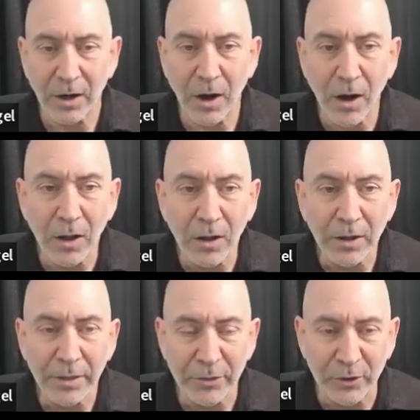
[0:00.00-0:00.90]

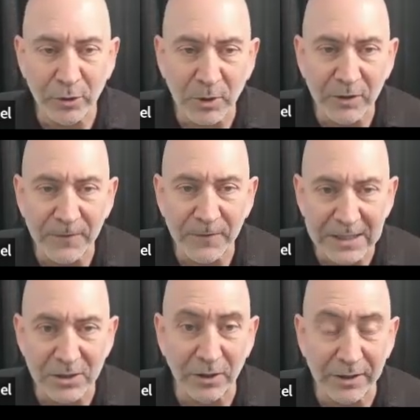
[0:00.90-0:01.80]
All thermal
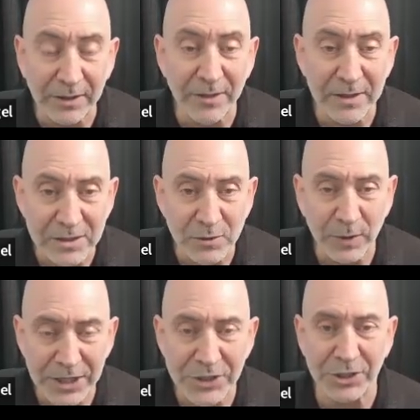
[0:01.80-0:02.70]
effects are in this
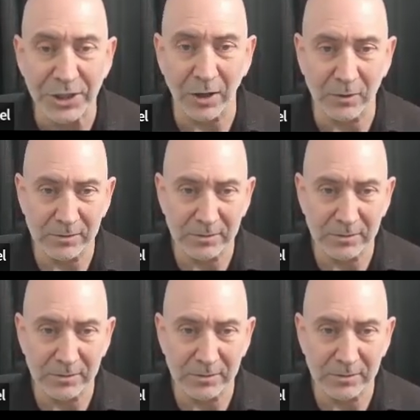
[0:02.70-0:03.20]
ratio.